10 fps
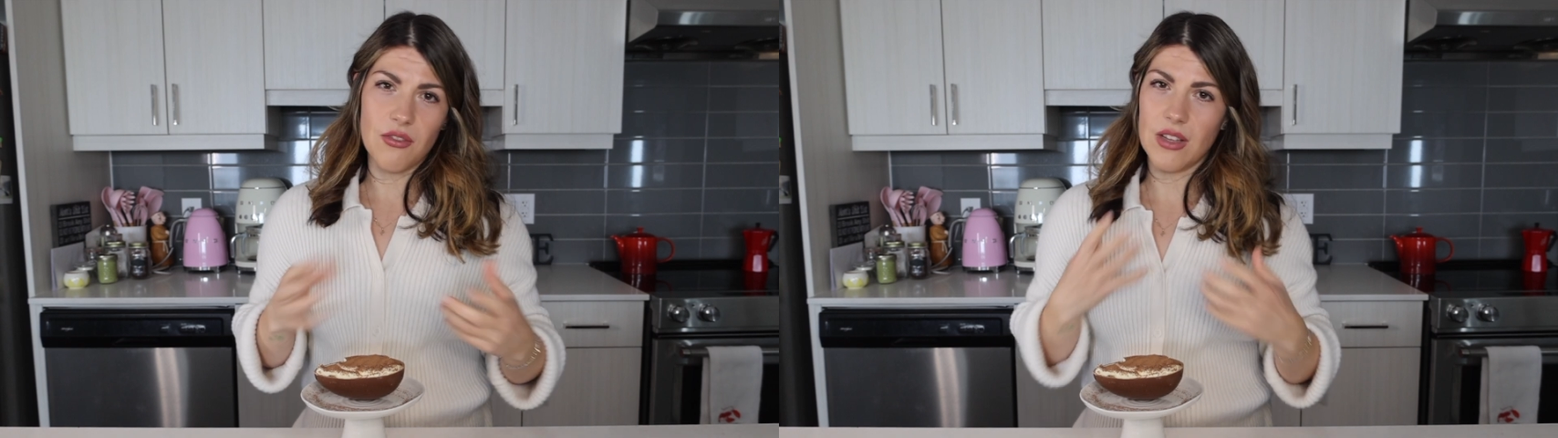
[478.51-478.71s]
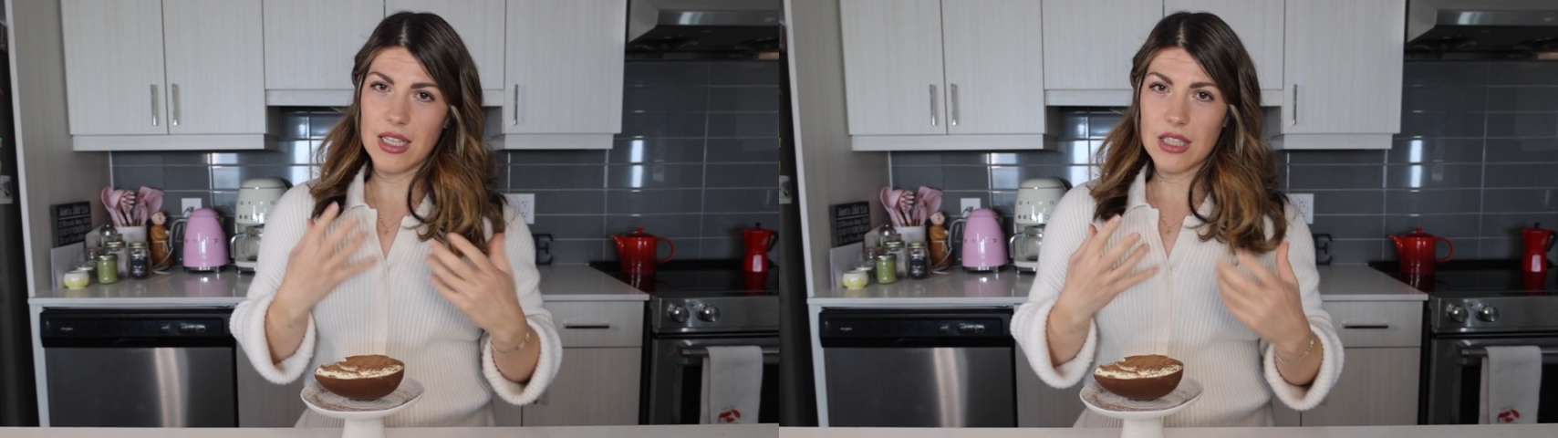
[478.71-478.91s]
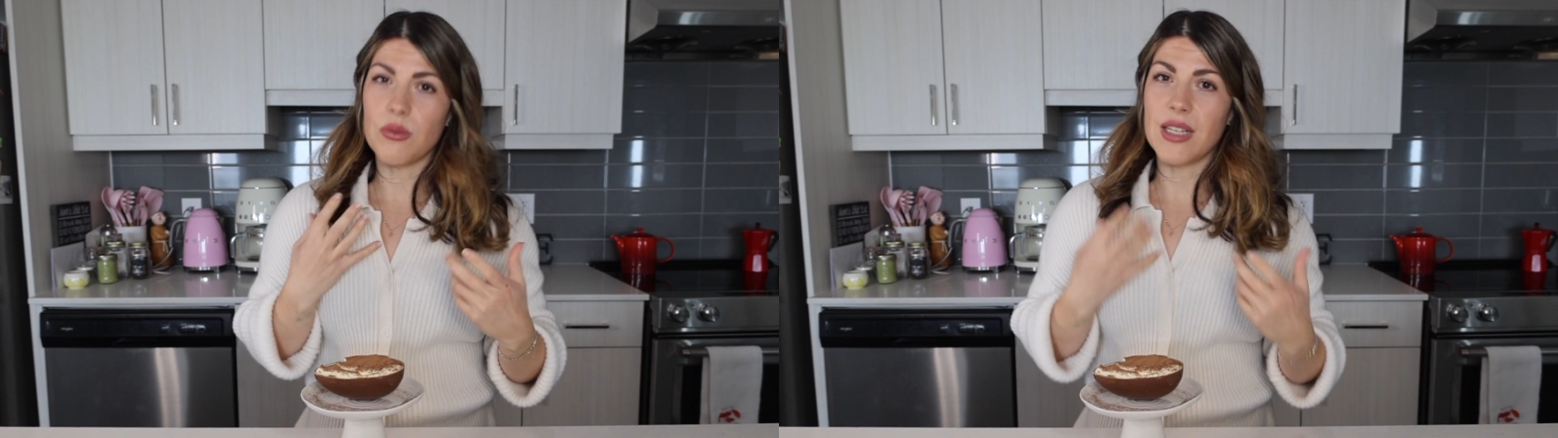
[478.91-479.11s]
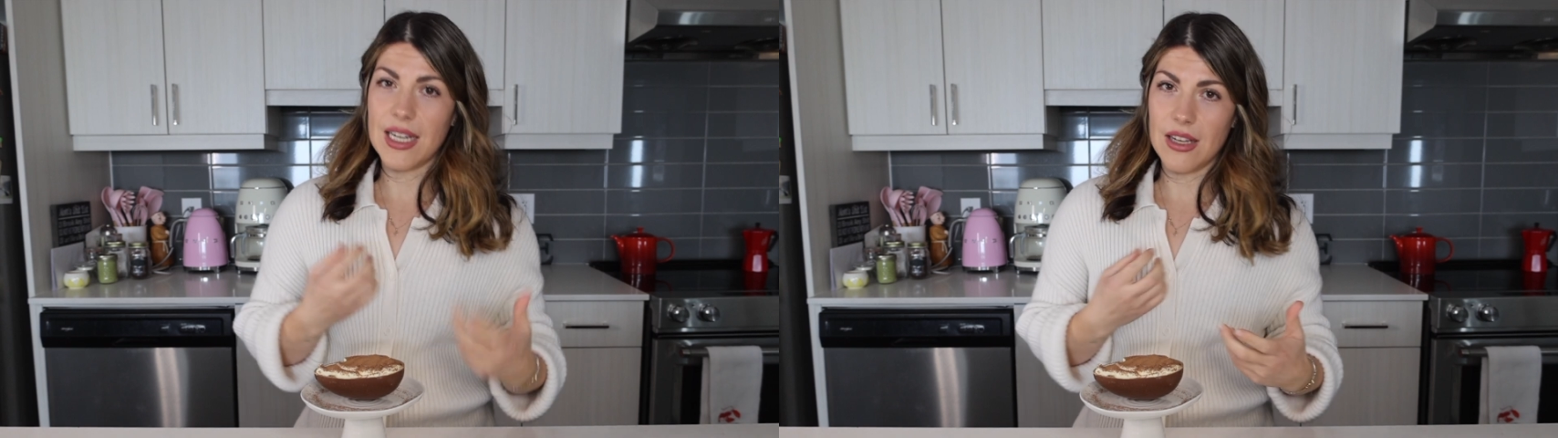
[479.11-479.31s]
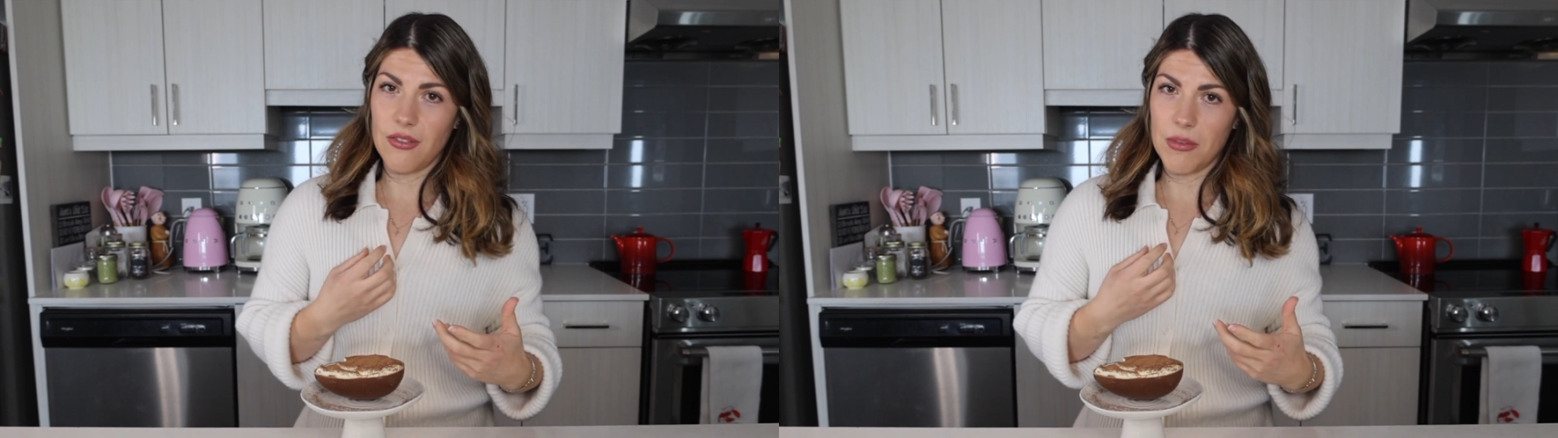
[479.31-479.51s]
and that's what I
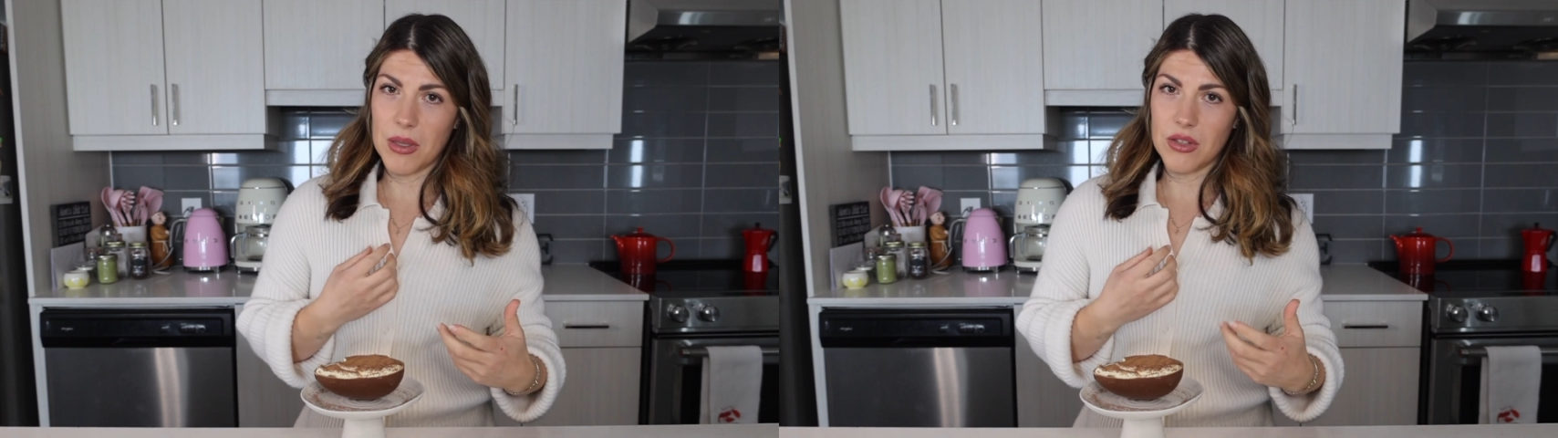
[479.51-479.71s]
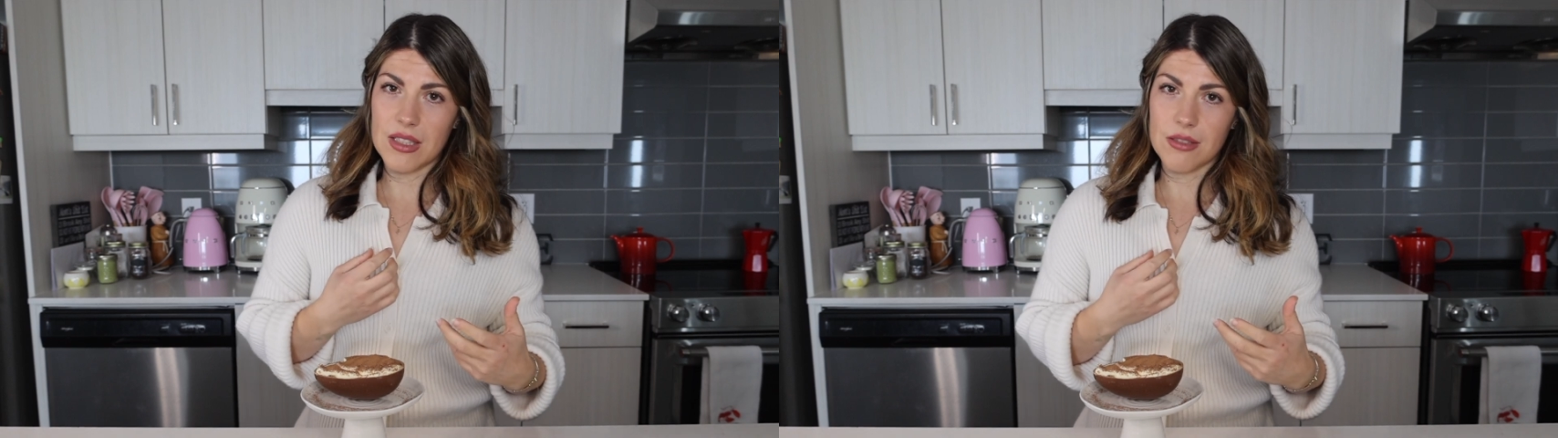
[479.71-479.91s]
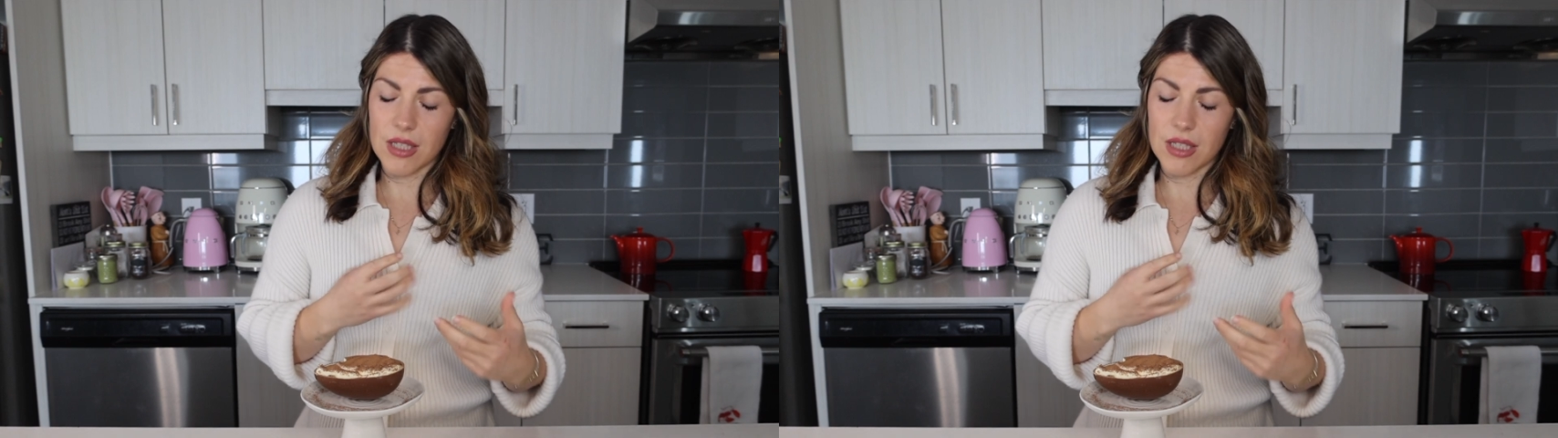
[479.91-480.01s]
love about this